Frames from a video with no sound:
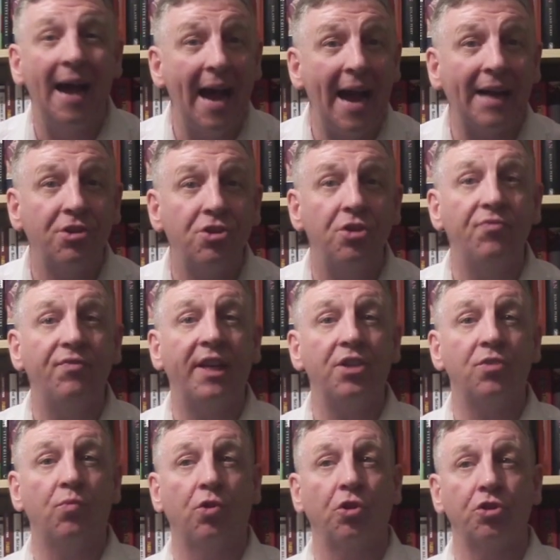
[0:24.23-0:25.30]
Action,
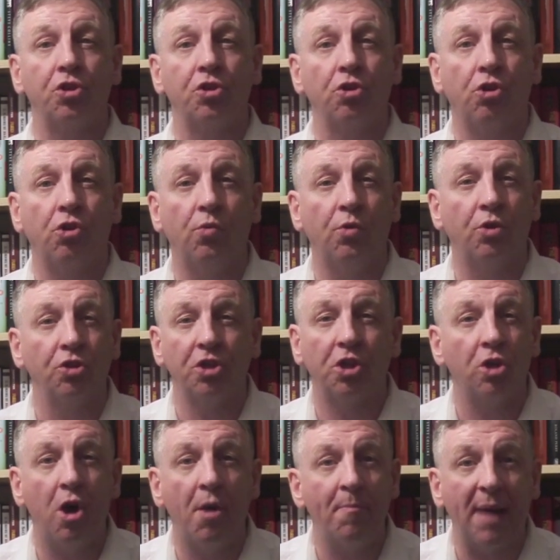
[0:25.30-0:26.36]
Race, War to Door Wars. You
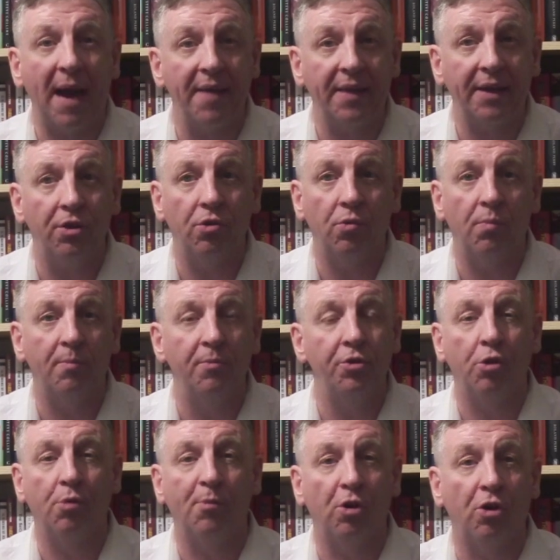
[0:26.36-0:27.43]
can't buy that no
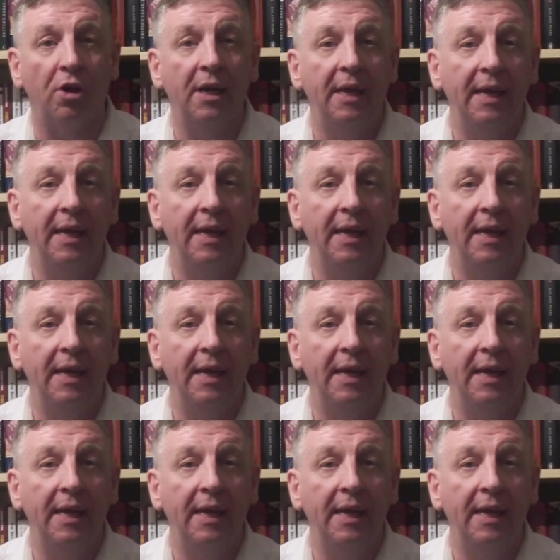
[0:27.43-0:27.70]
more.